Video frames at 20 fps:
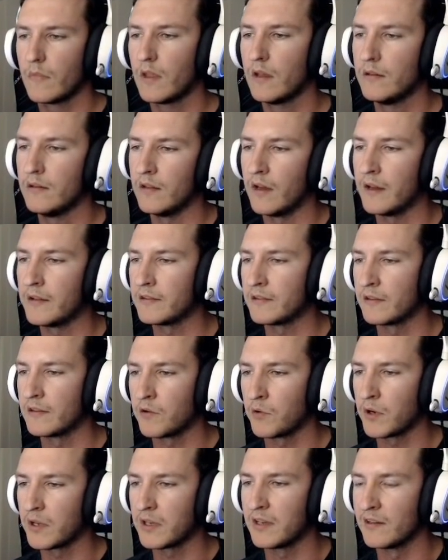Not the
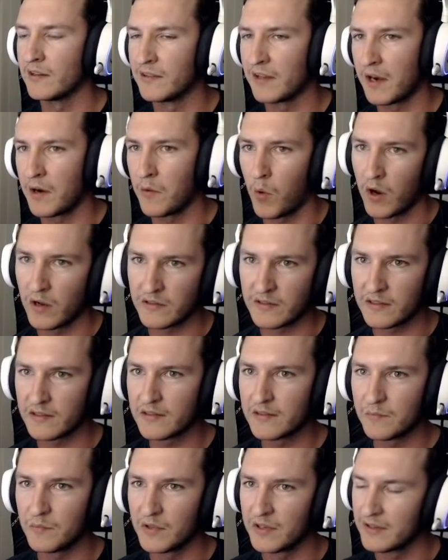quick kill that I
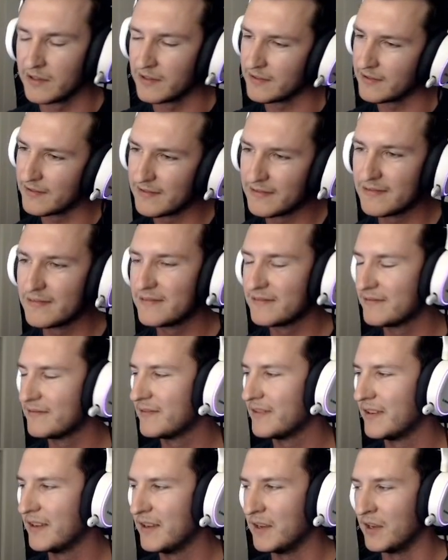wanted, but
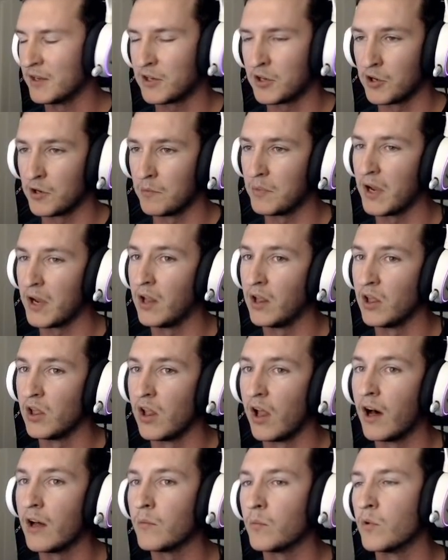it could be a
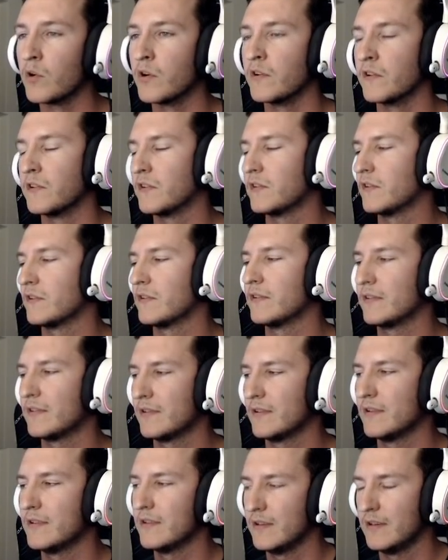lot worse.
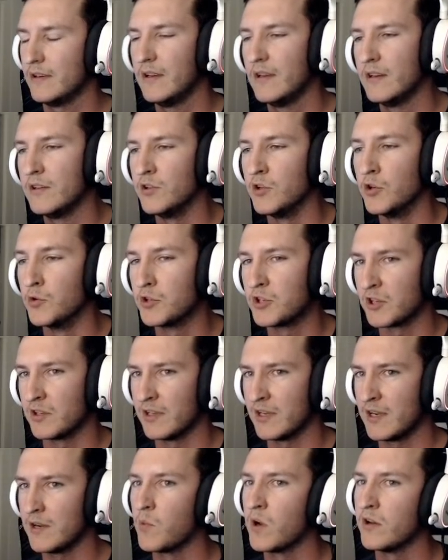
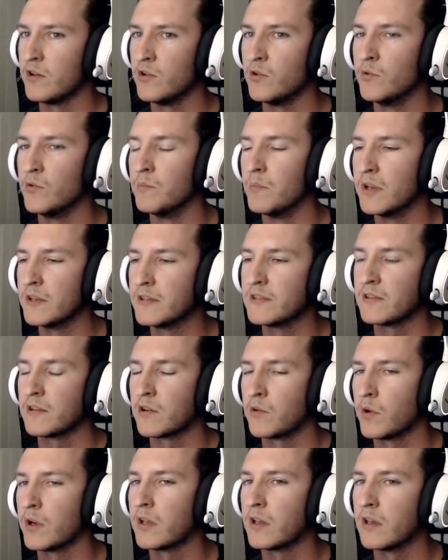Usually when you miss the
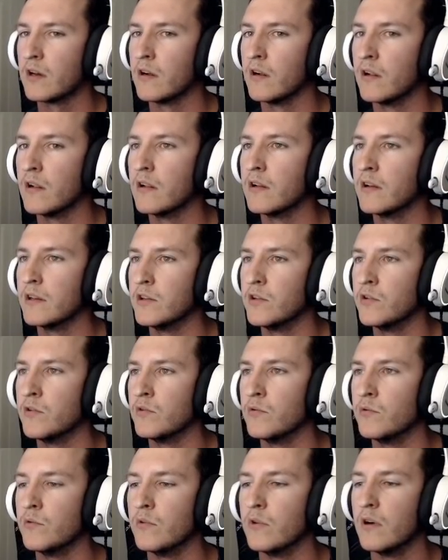quick kill,
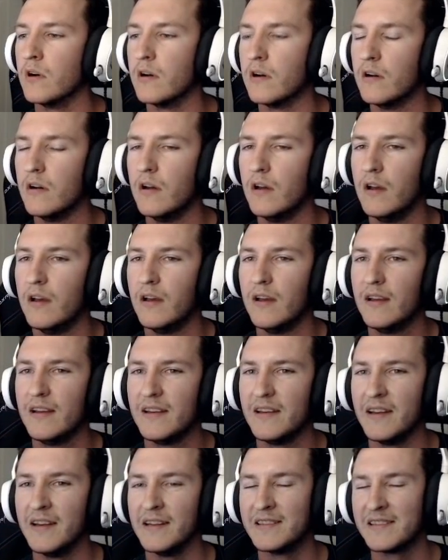
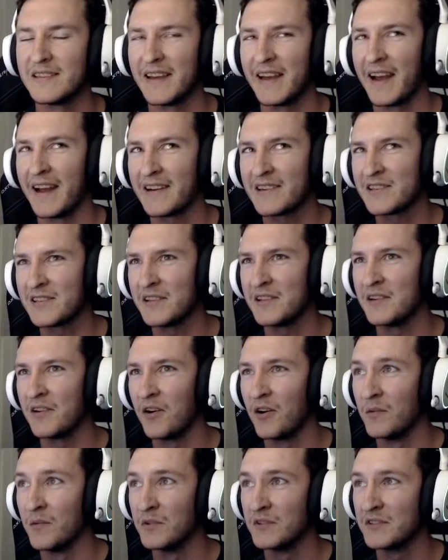it's actually
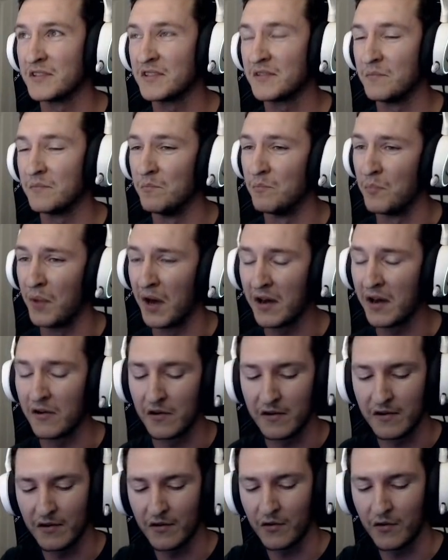almost
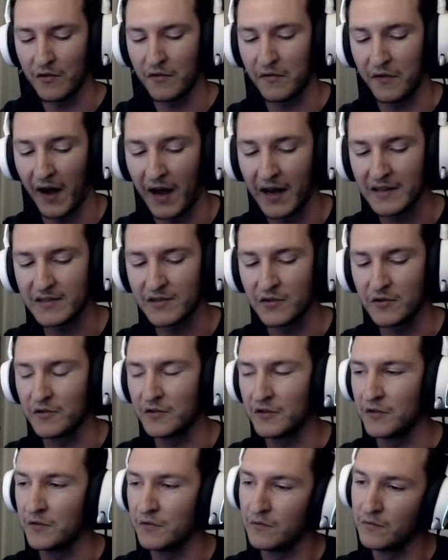better or faster
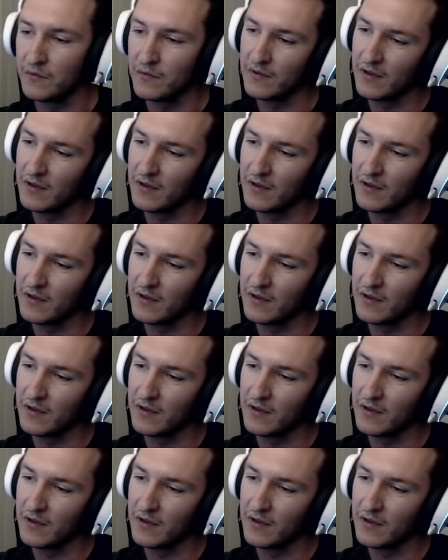to